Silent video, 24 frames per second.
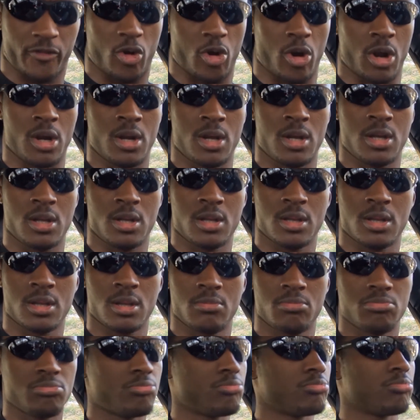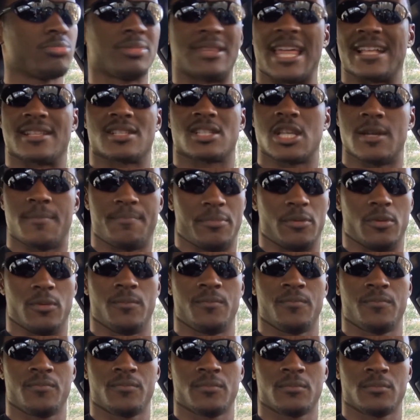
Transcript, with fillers: for. That's simple.